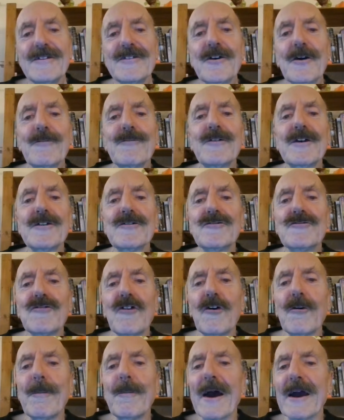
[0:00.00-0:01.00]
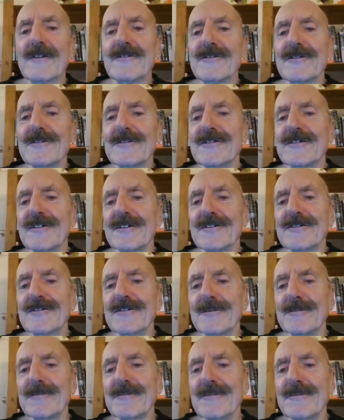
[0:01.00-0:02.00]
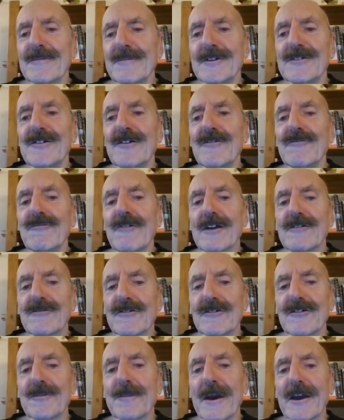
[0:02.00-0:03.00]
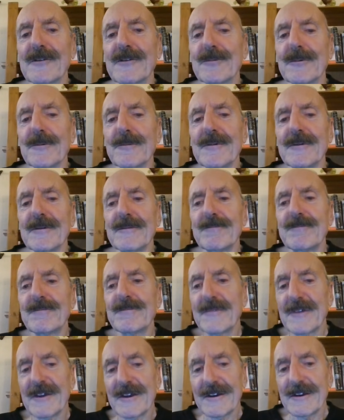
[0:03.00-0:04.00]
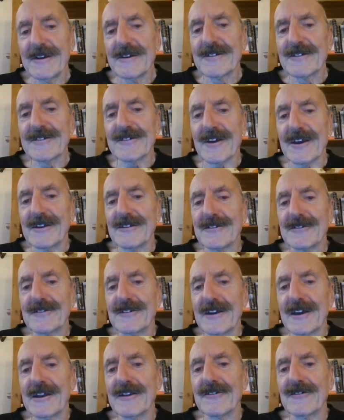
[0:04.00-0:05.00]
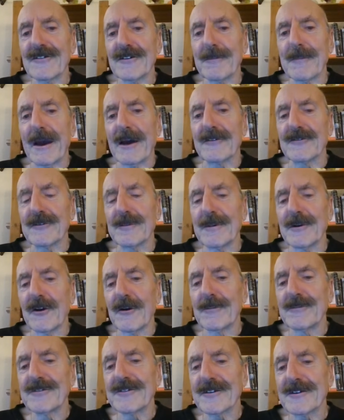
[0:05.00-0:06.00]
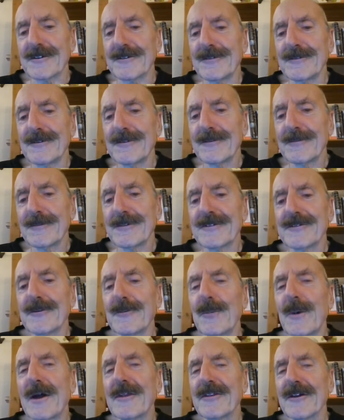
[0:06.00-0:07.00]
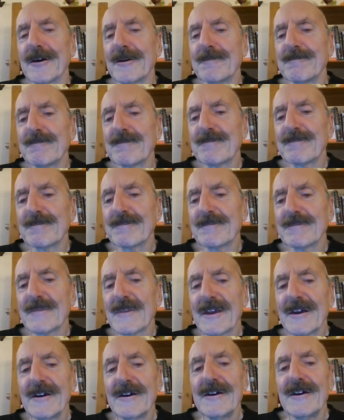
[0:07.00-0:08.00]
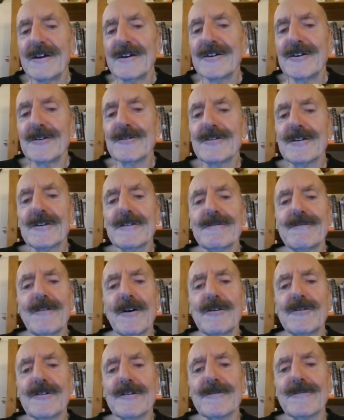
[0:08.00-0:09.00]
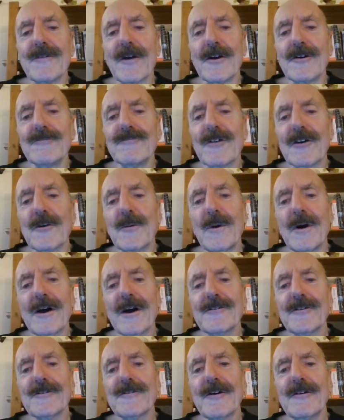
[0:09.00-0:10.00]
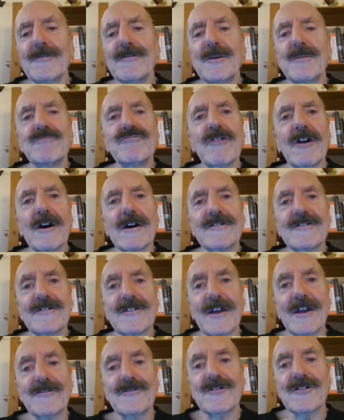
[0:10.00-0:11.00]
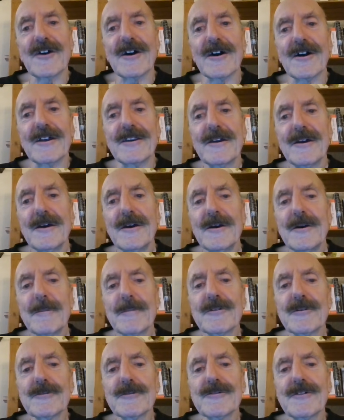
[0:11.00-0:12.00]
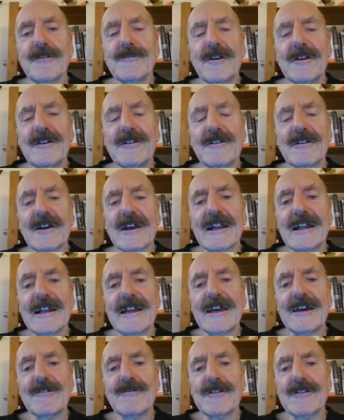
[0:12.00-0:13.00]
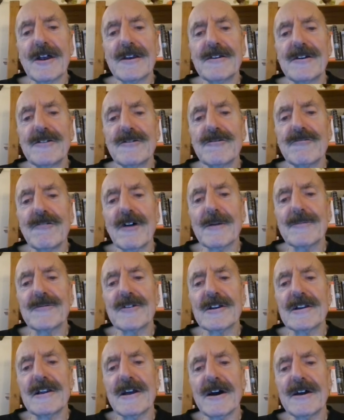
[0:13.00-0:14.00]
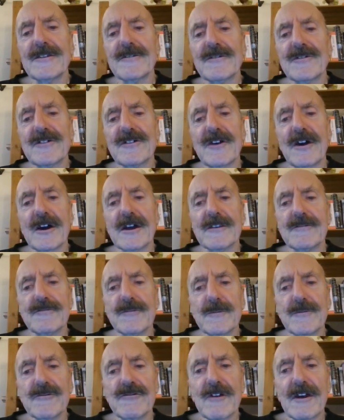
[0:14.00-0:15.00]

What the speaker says: The obvious drawback to the system, which in retrospect will be seen as an insurmountable obstacle, was the weather. Using the photophone required not only bright sunshine, but also needed a clear and uninterrupted line of sight from